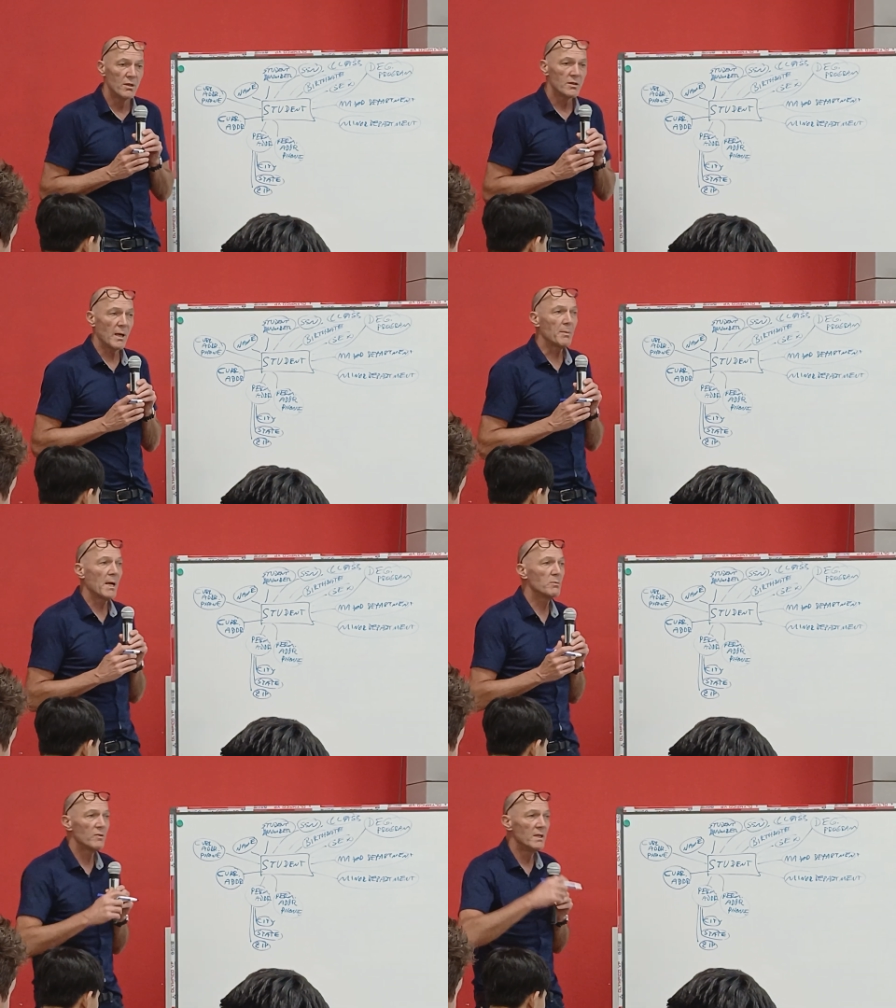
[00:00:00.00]

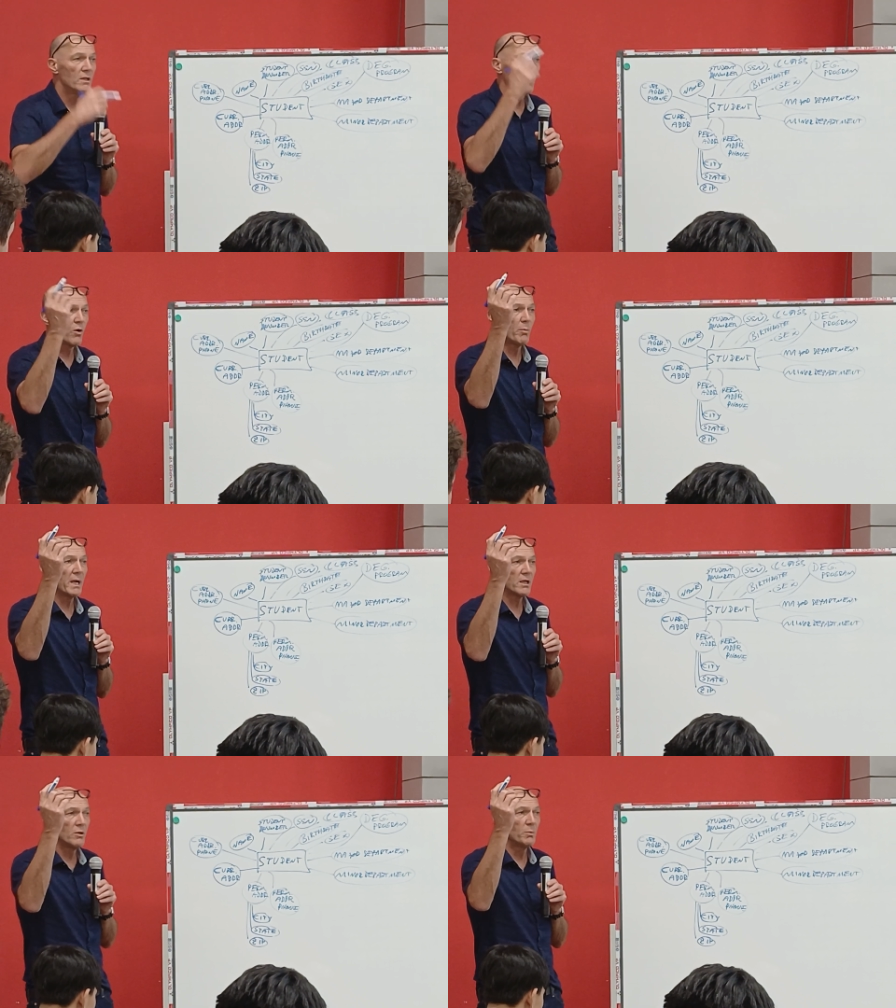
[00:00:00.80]
Sometimes you need to go
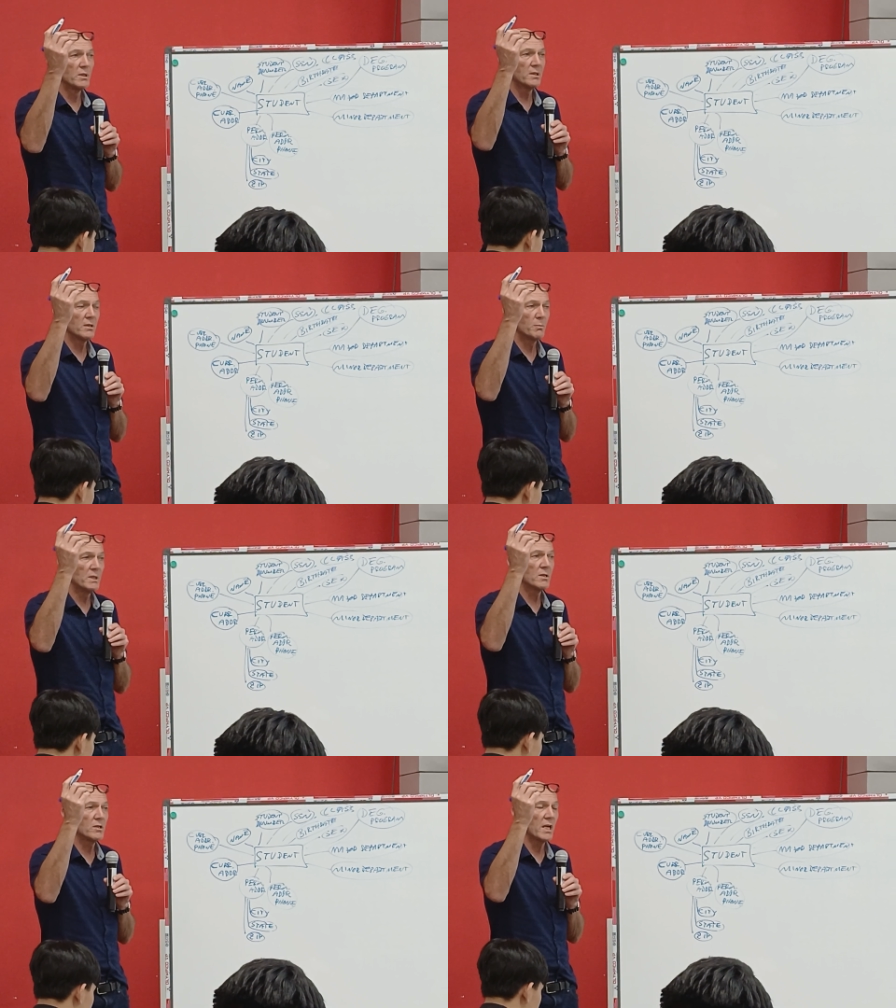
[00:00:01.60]
back to
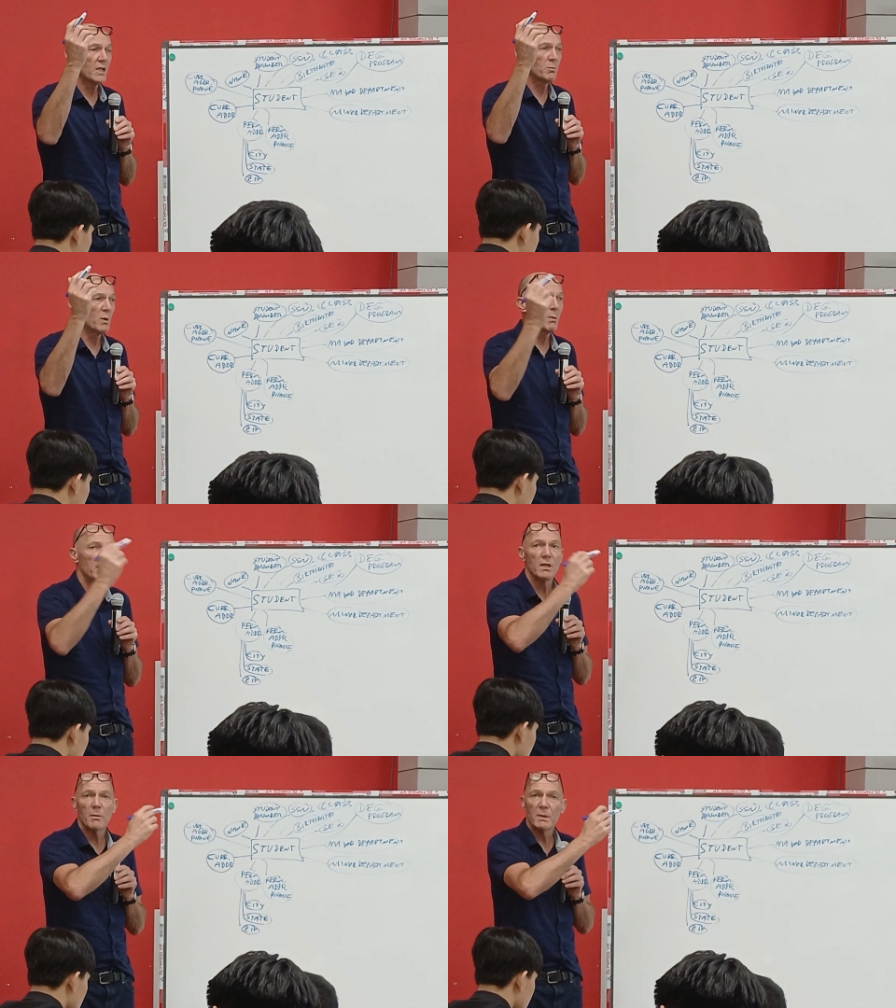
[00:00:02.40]
business expert. But
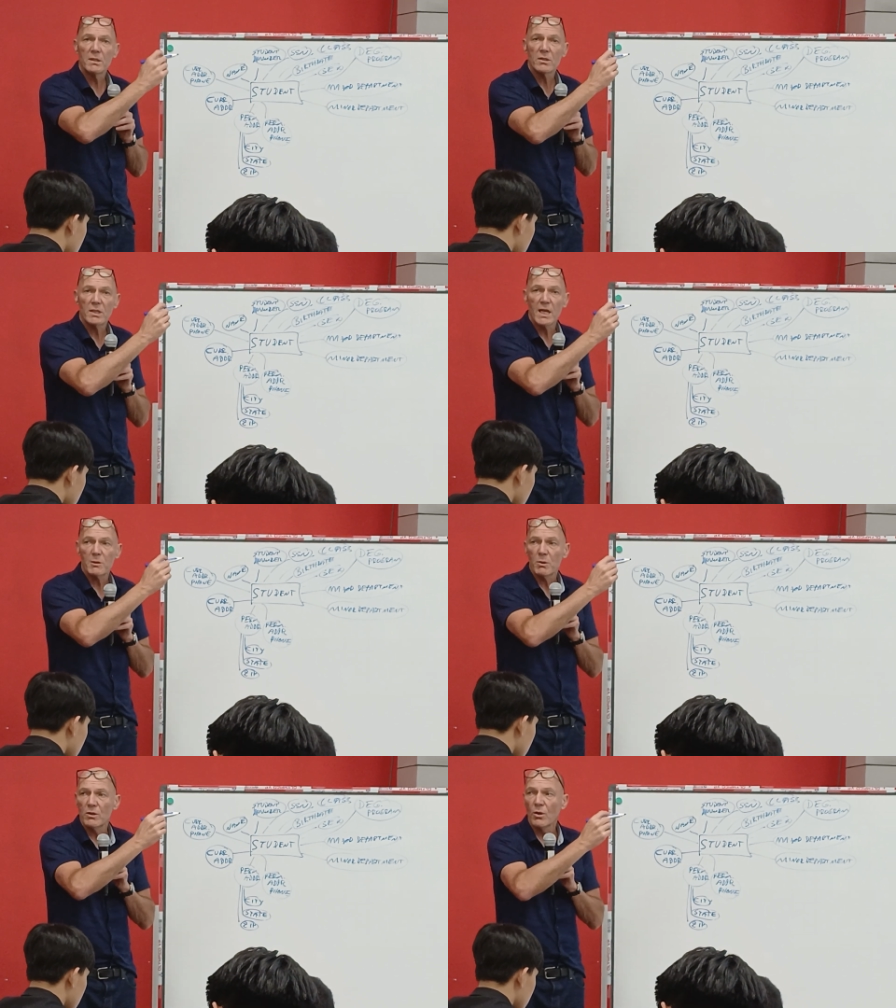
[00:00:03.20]
here, business
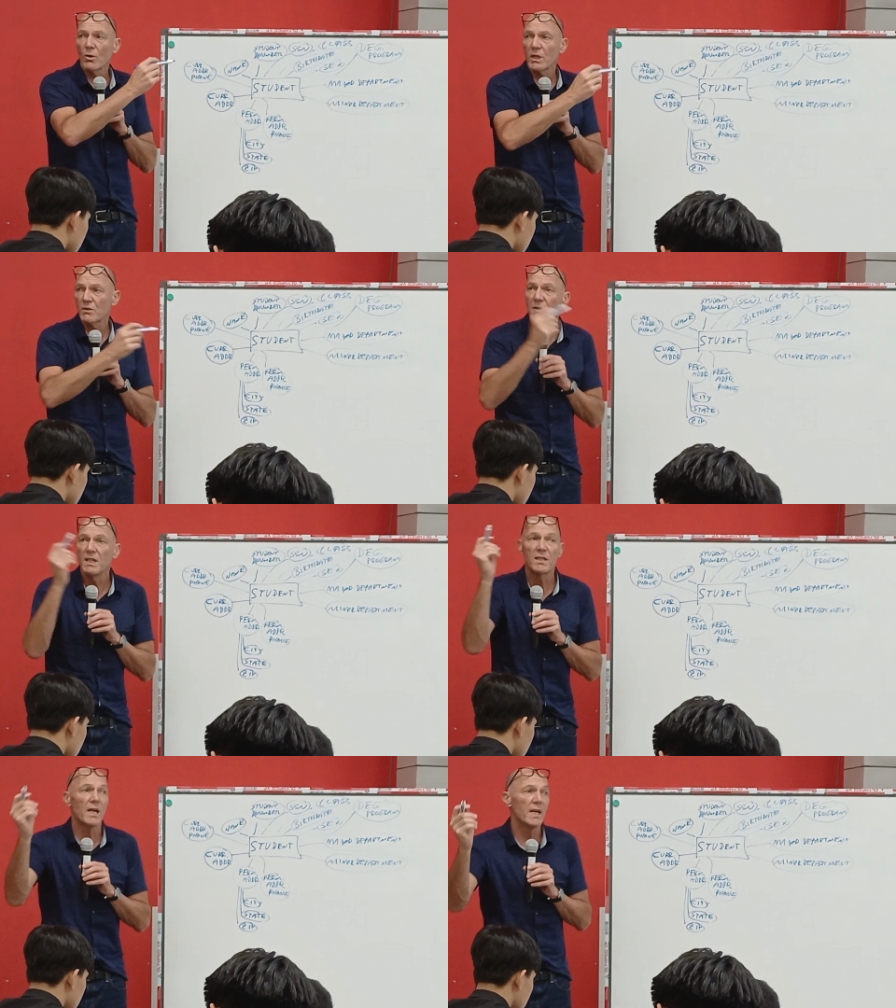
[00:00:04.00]
expert told us we
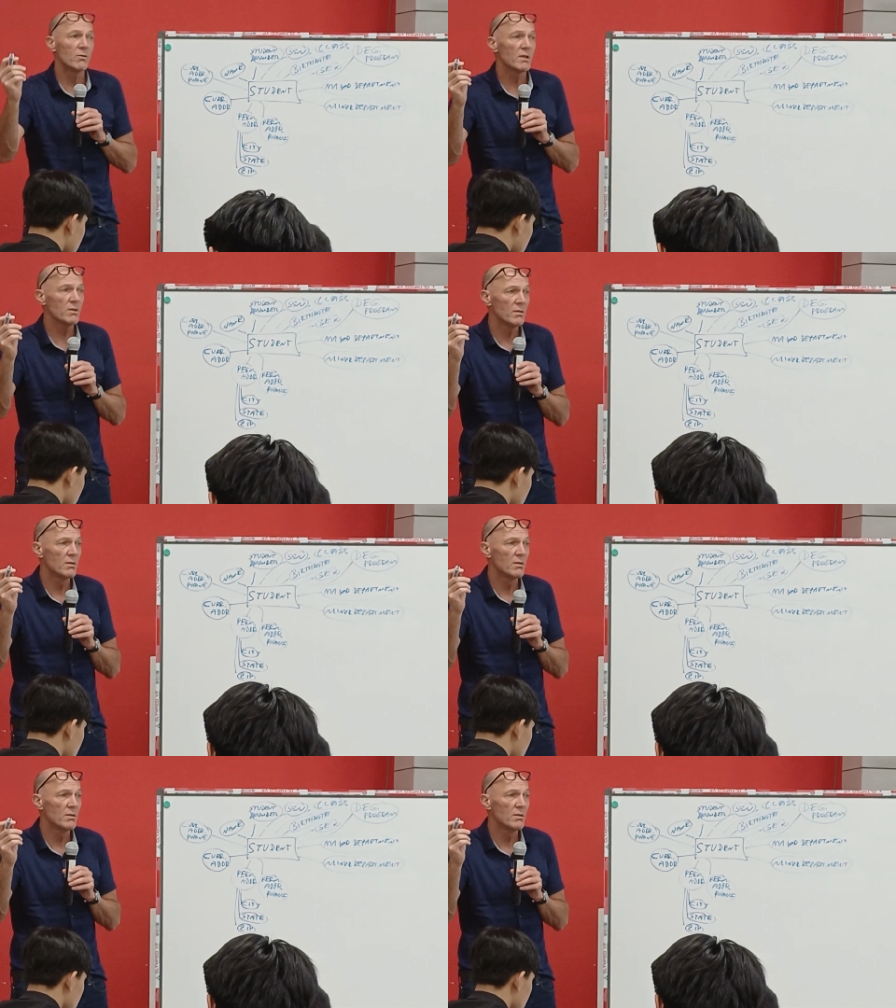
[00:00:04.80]
need the address.